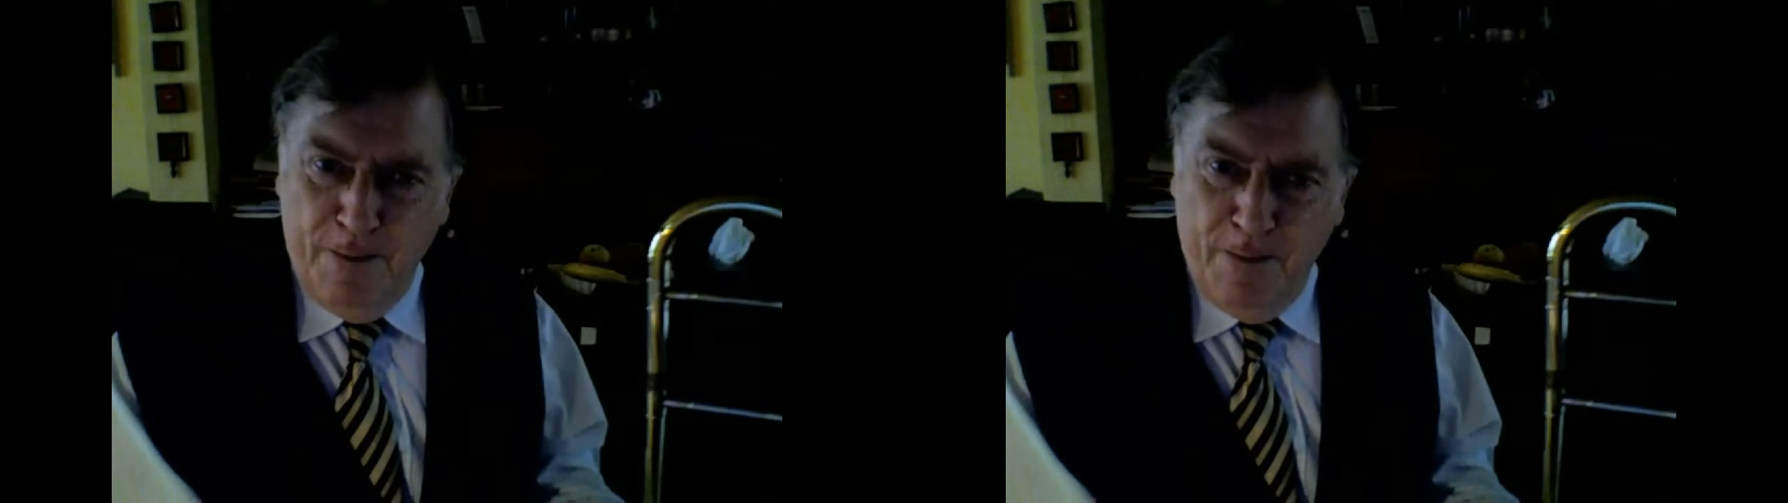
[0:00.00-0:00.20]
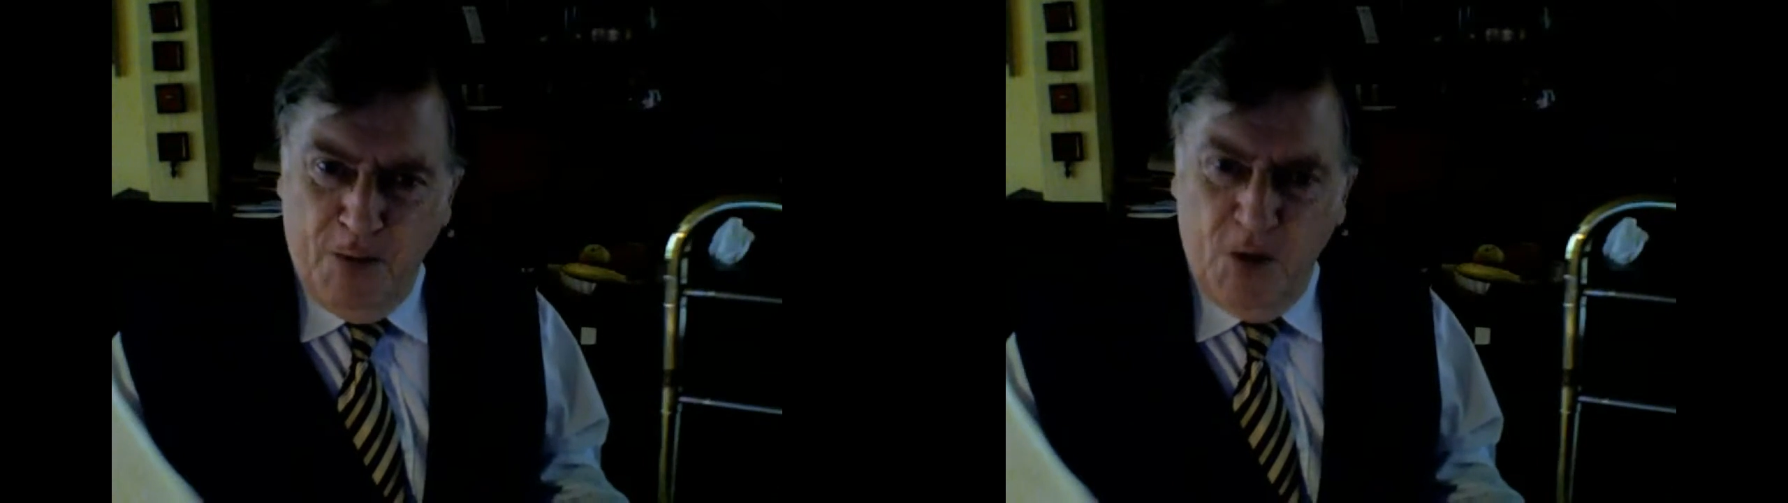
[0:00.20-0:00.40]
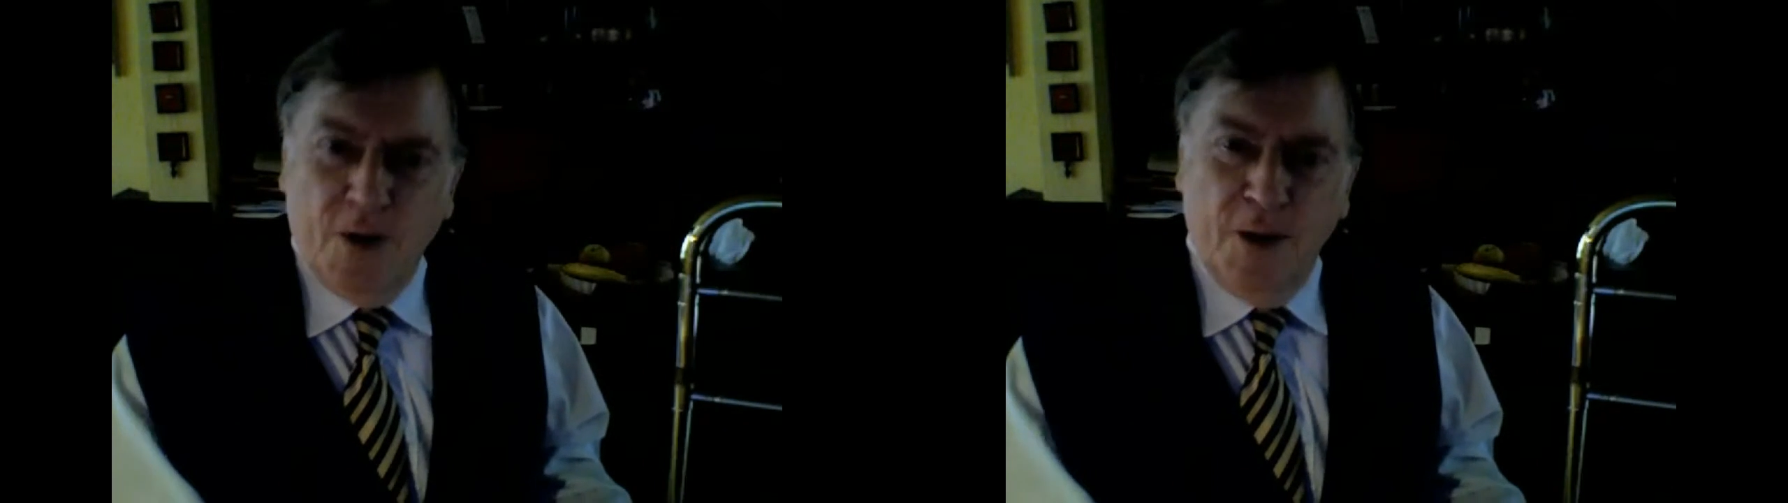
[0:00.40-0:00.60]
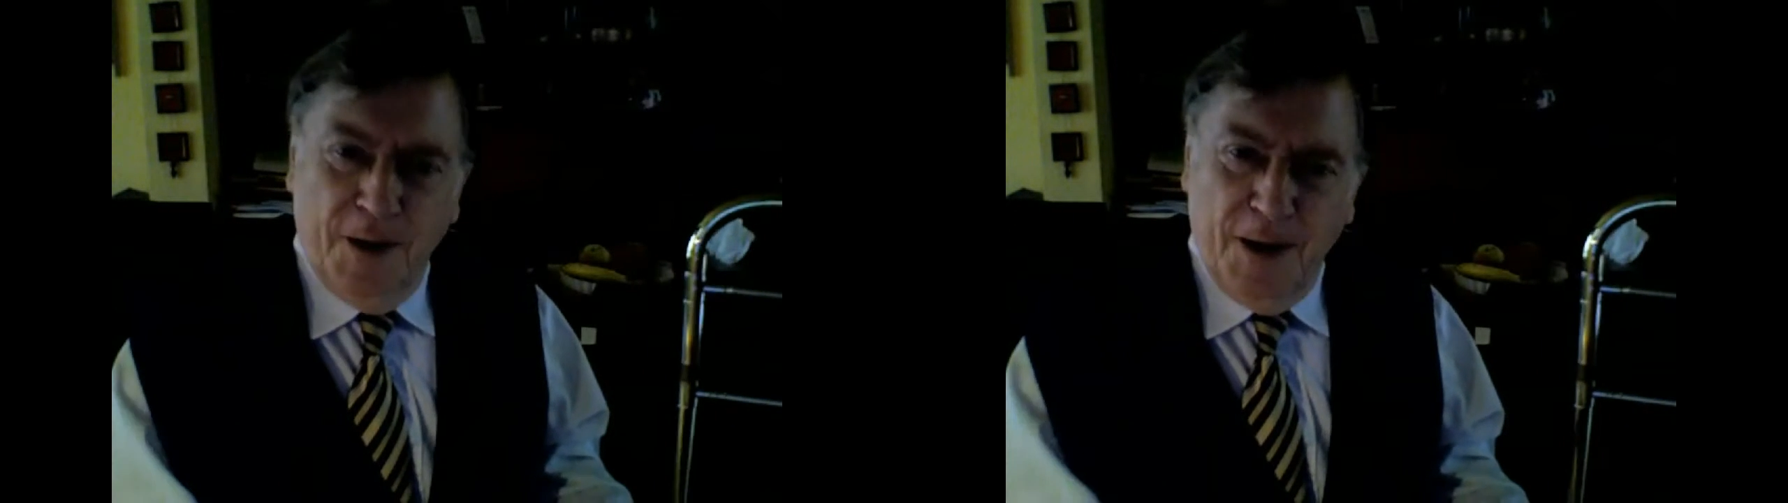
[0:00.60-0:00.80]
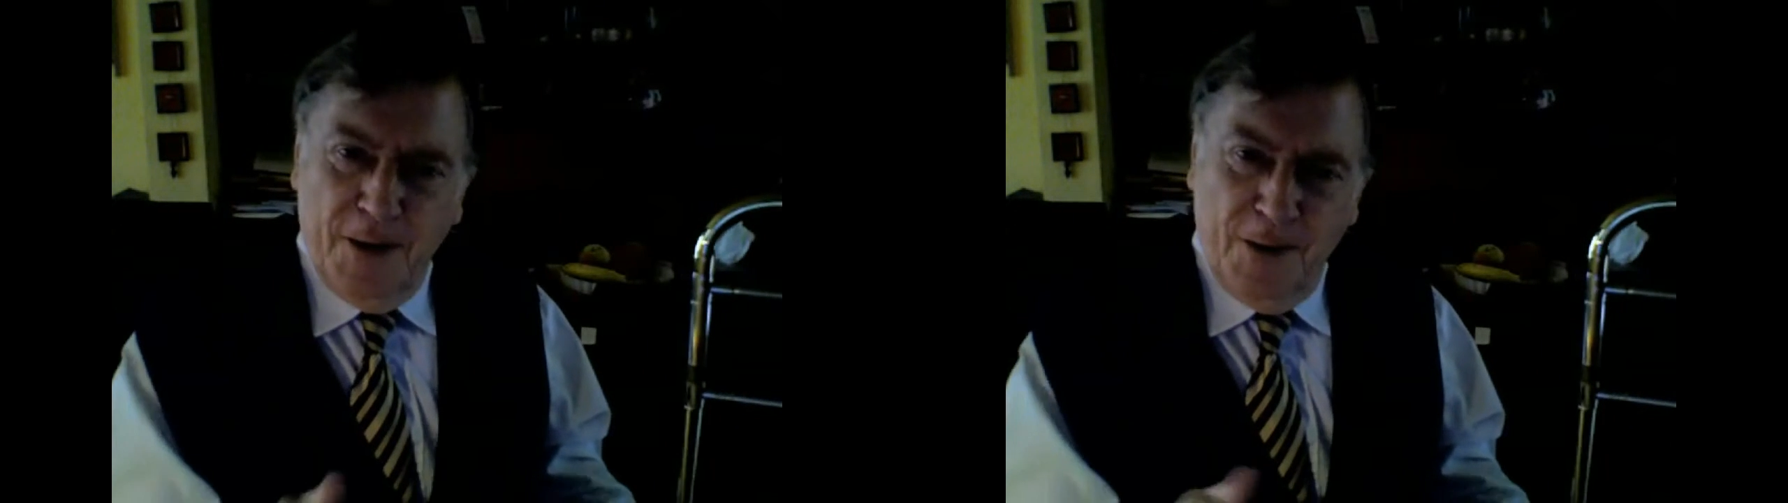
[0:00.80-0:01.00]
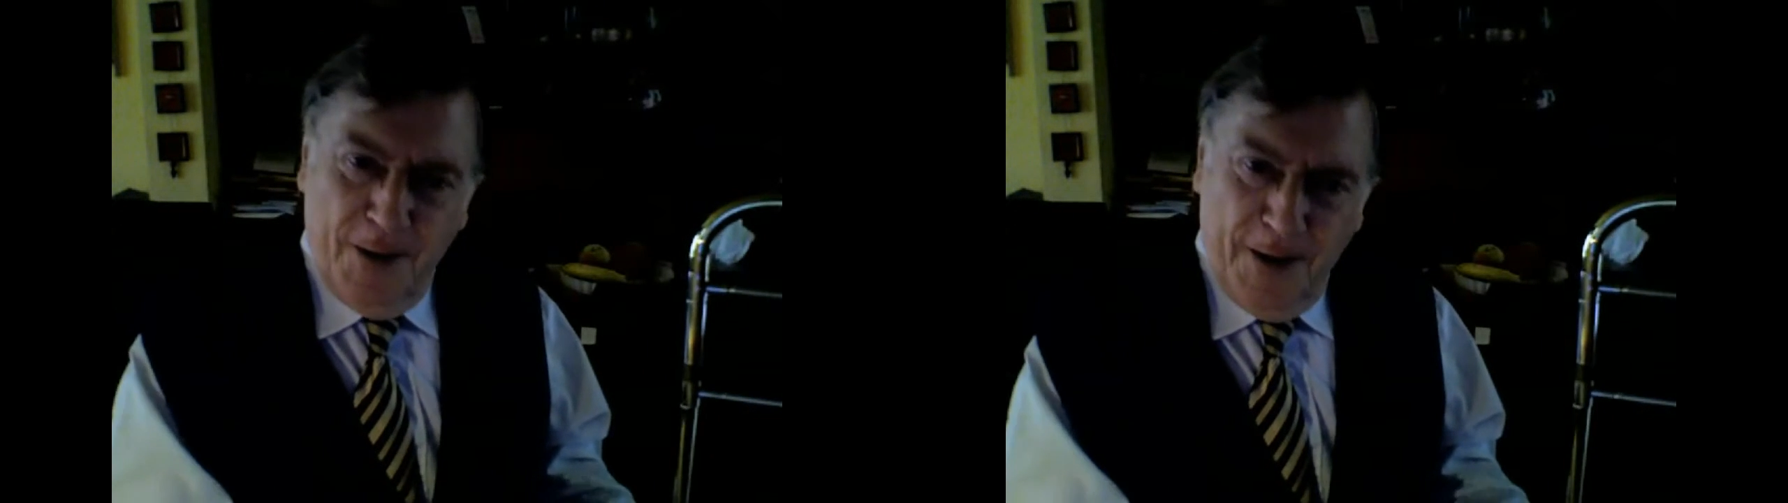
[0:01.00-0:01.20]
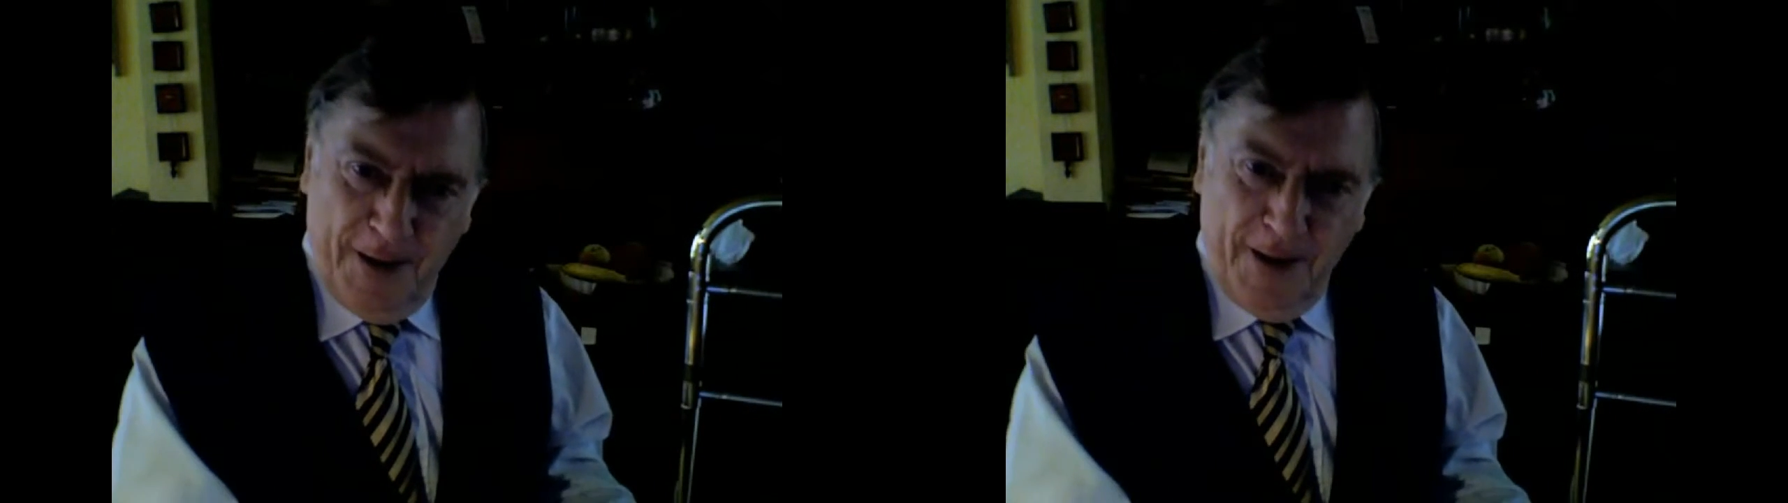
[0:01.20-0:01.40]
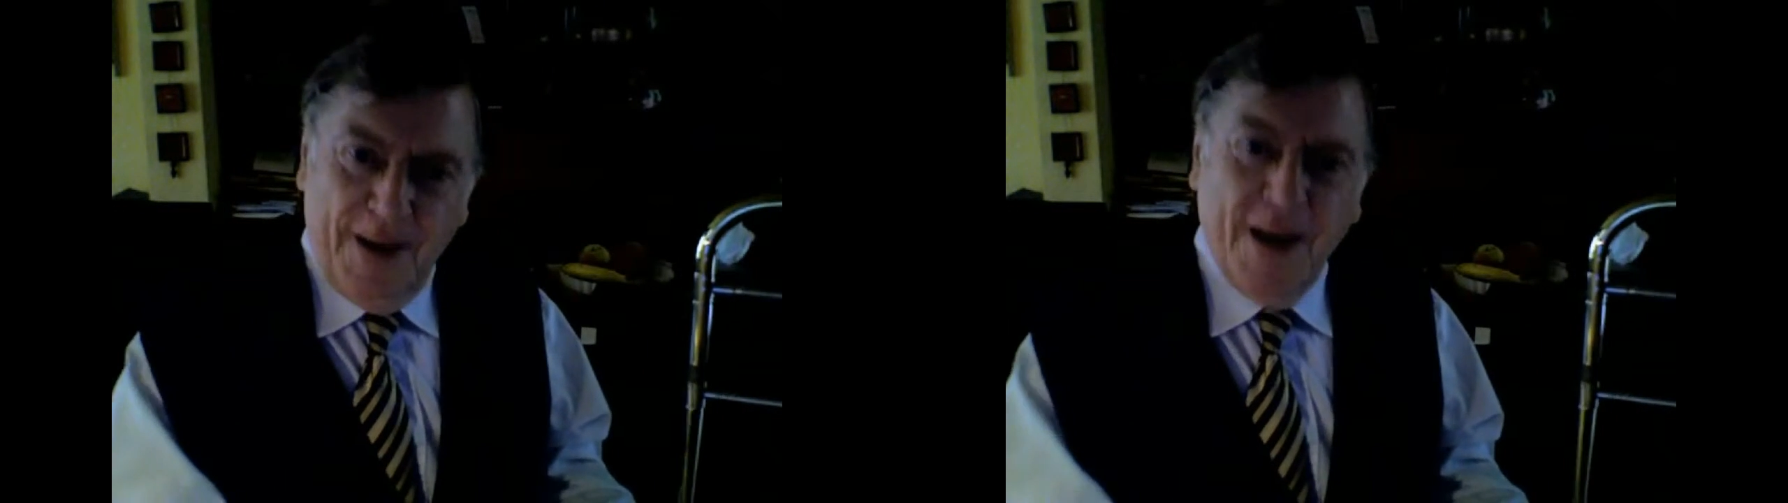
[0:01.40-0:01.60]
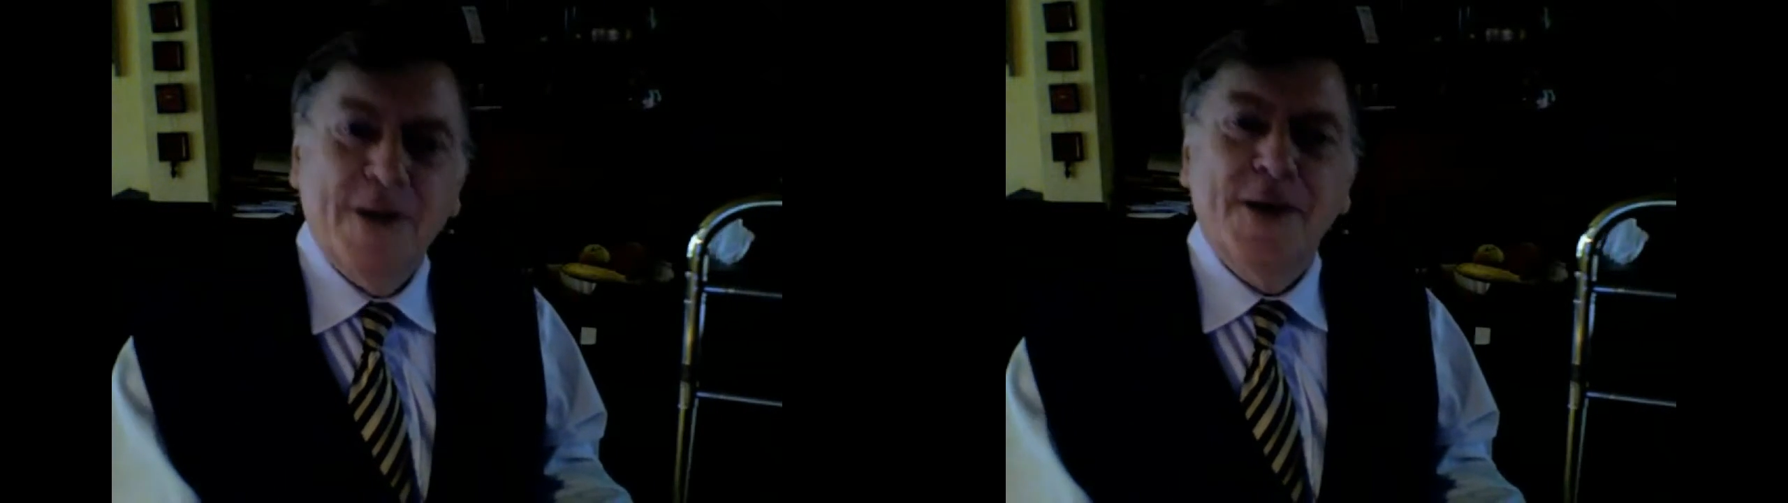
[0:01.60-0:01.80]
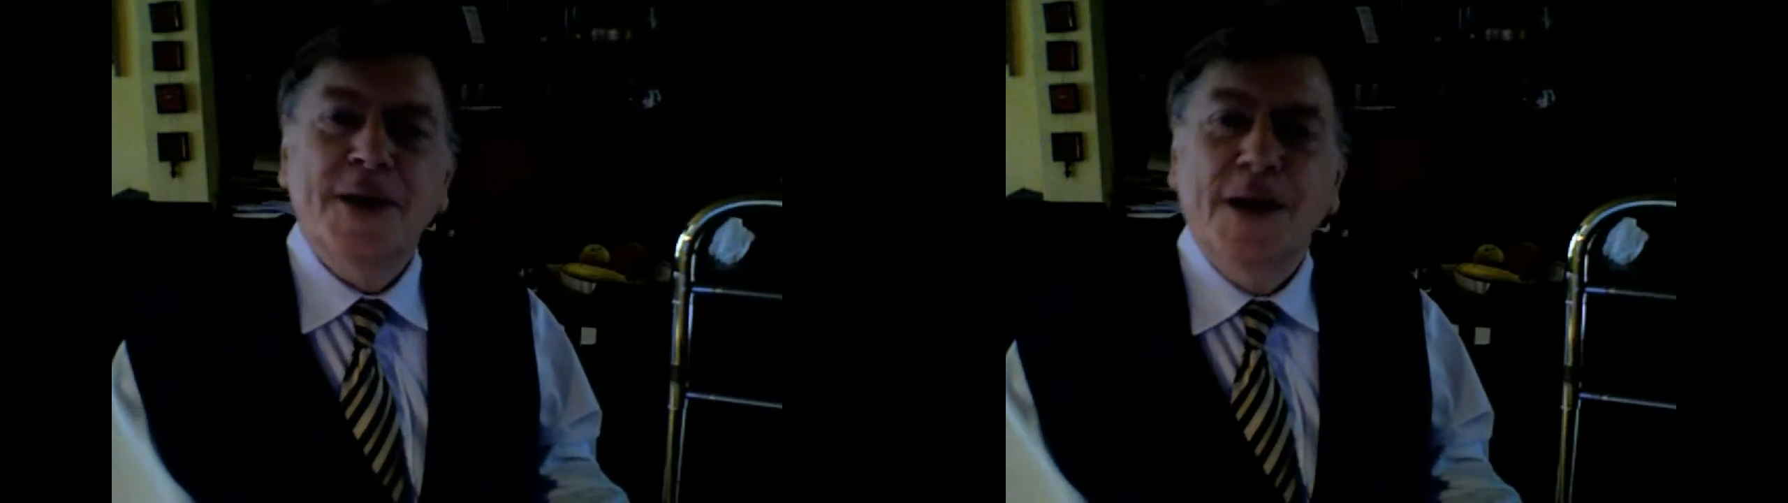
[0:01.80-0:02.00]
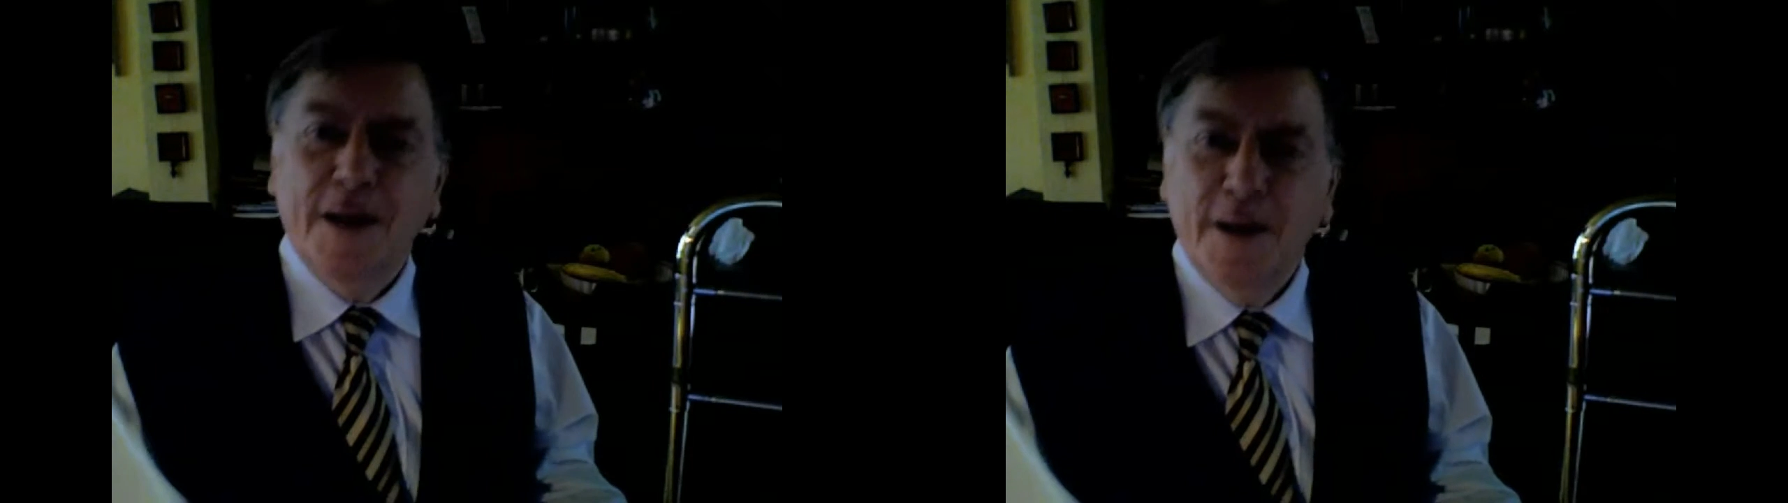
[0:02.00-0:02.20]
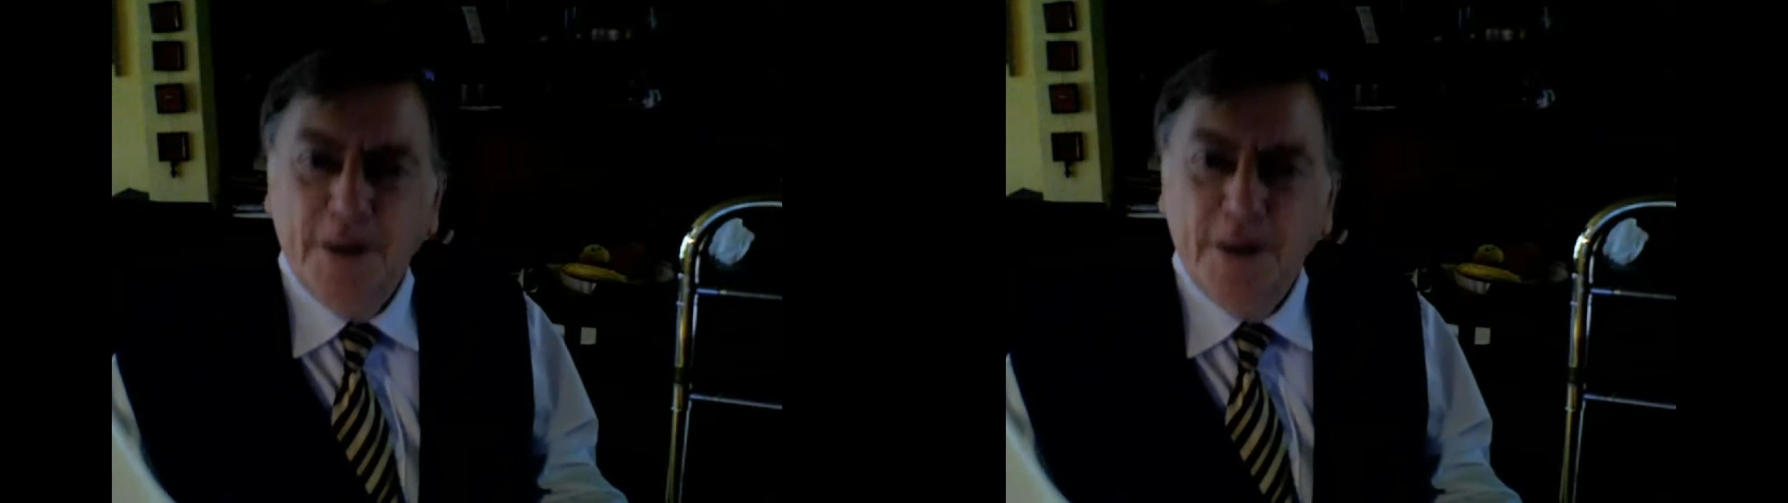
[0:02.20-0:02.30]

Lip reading: you can go down the slide.